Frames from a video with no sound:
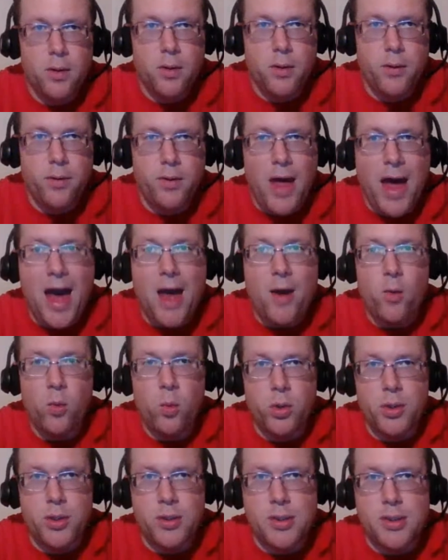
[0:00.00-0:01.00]
that
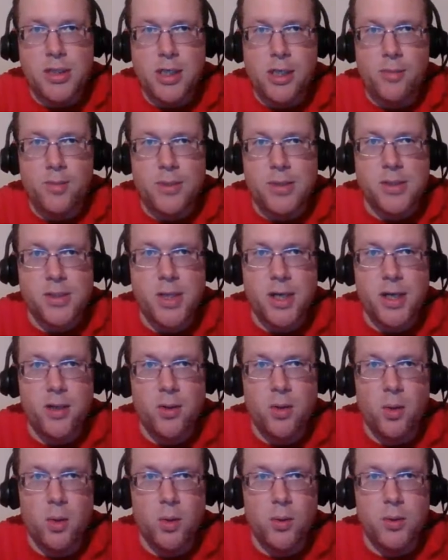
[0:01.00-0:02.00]
would seem to
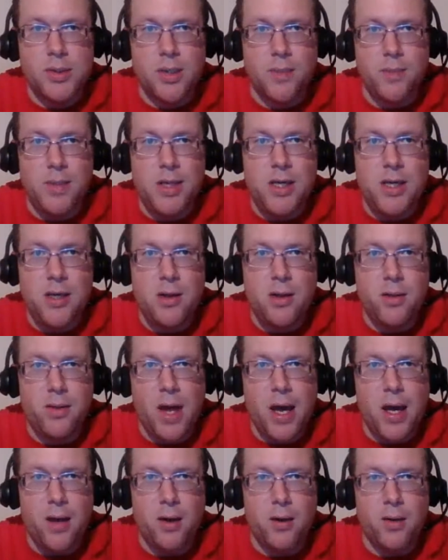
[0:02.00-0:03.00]
signal to me
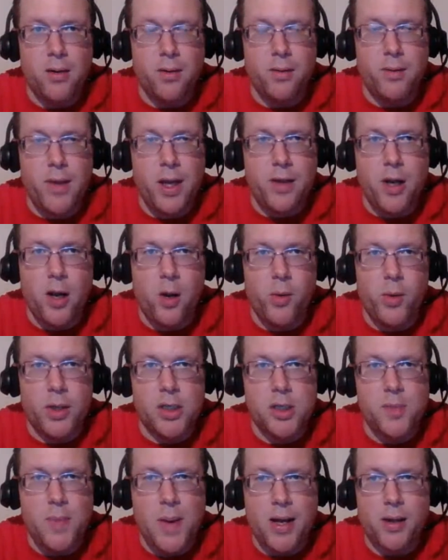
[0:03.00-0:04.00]
that they don't
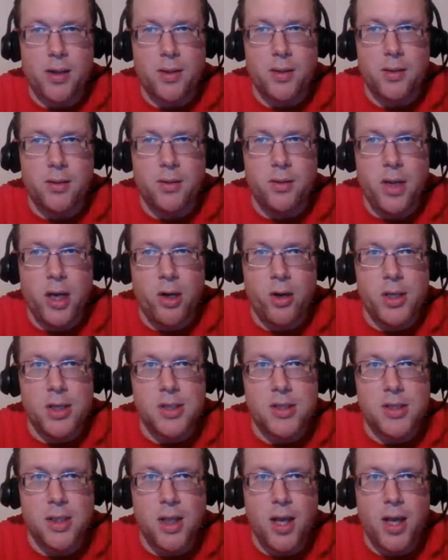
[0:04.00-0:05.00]
expect
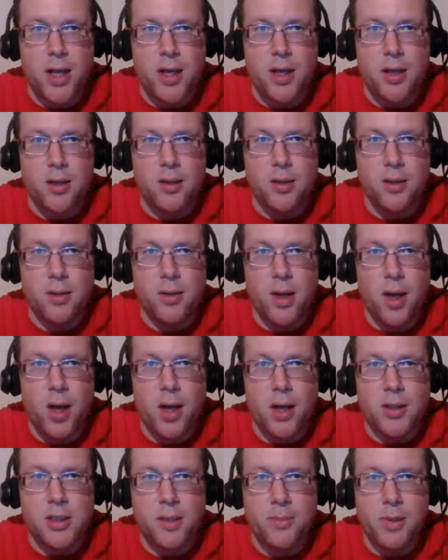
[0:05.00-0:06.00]
Darius Slay
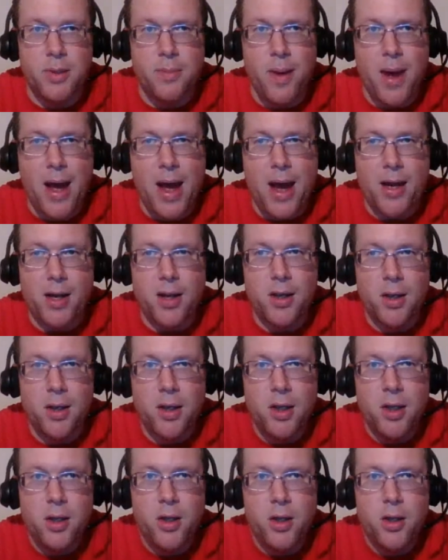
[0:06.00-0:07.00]
to be back.
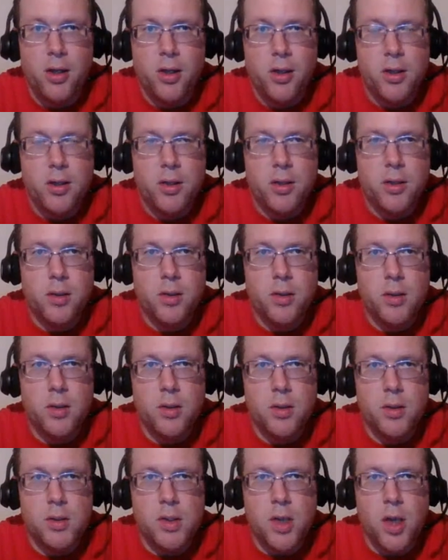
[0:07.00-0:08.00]

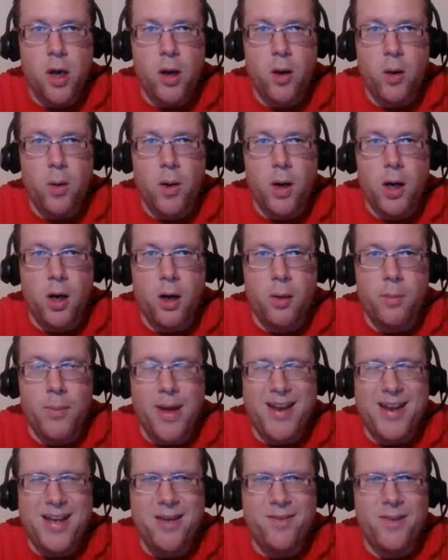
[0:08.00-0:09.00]
So,
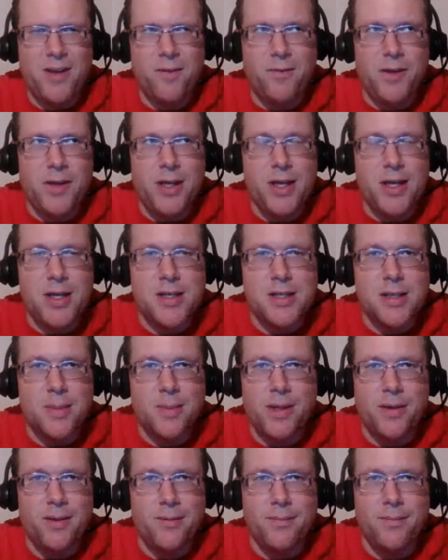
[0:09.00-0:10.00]
and even if he is, I
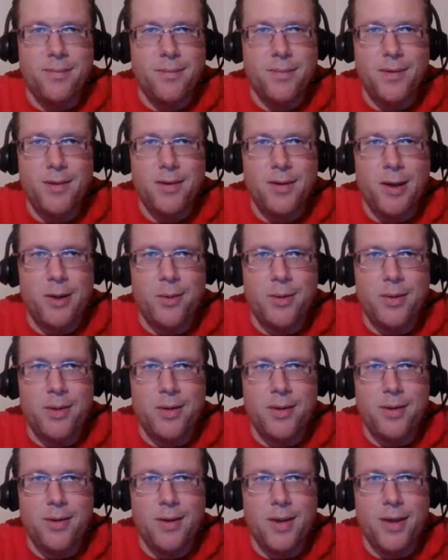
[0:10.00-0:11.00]
mean, you know,
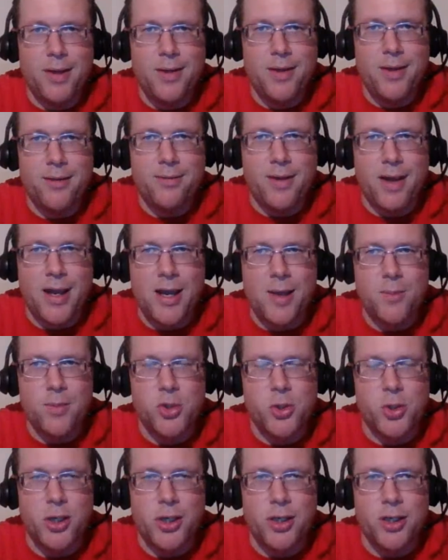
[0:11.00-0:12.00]
like he has a
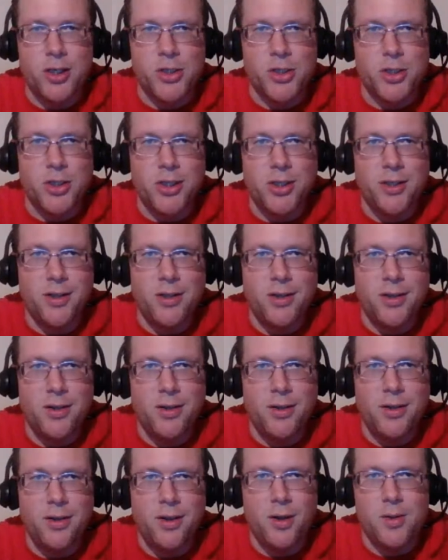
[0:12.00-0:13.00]
hamstring injury,
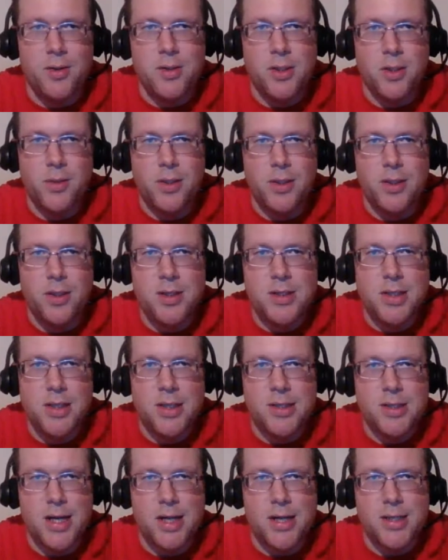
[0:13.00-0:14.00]
you know, so
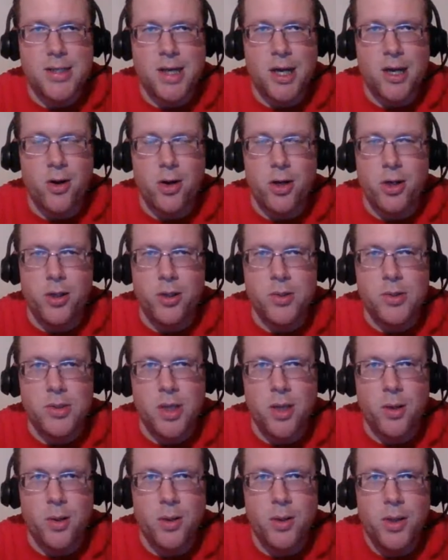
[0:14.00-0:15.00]
he's not scaring you. So,